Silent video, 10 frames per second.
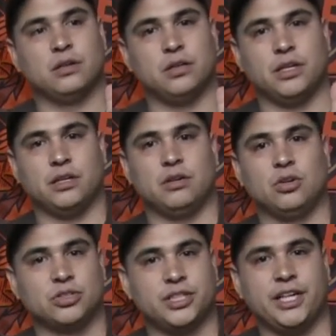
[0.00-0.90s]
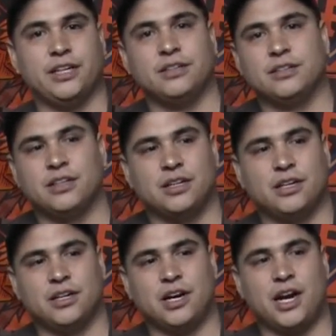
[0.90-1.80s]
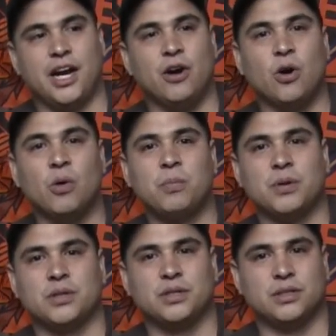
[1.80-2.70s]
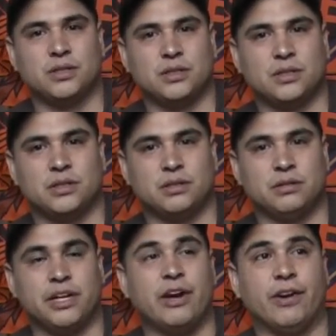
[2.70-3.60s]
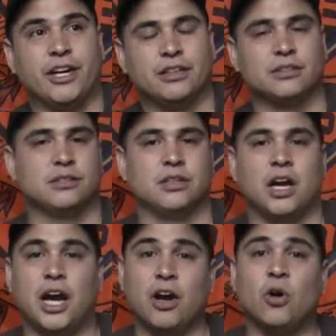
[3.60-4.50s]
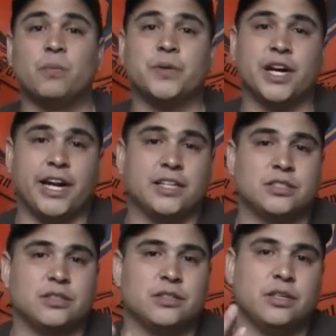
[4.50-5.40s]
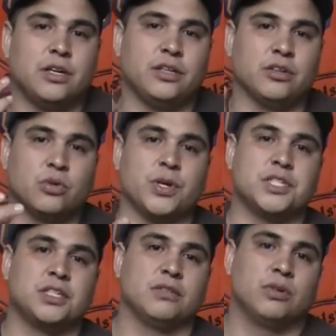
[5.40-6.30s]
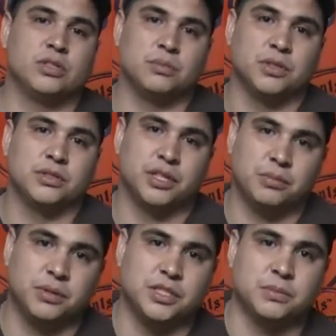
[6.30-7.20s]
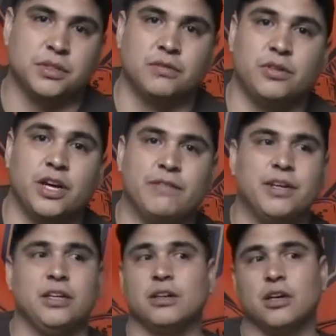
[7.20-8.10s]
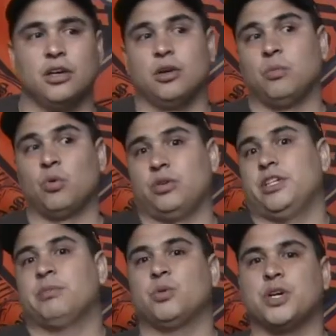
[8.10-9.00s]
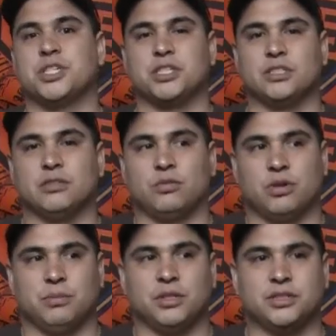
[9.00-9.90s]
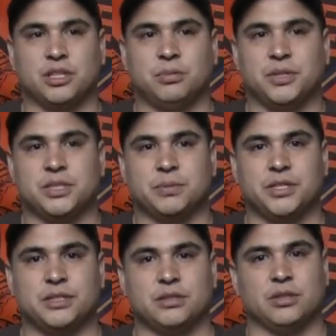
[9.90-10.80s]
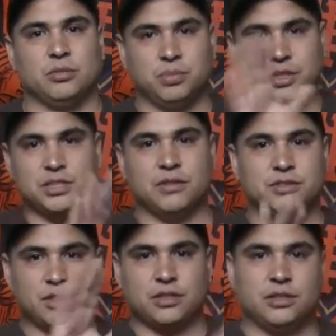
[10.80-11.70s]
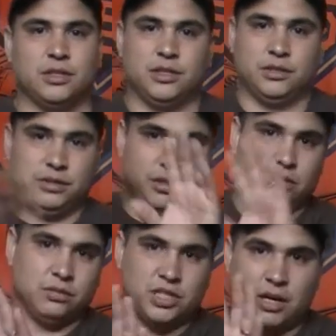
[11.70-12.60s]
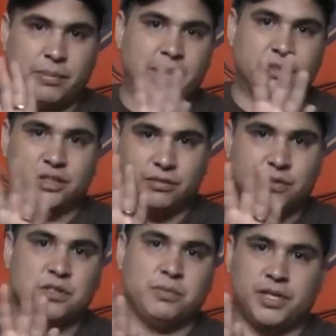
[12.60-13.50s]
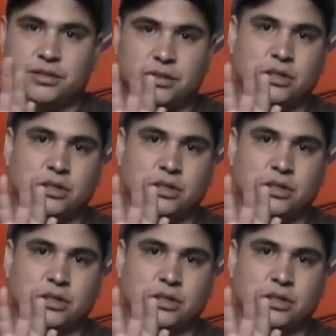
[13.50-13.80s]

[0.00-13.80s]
and Jose, I hope that I answered your question of what is a military policeman. If you have any more in-depth questions of what a military policeman is, police officer, combat infantryman,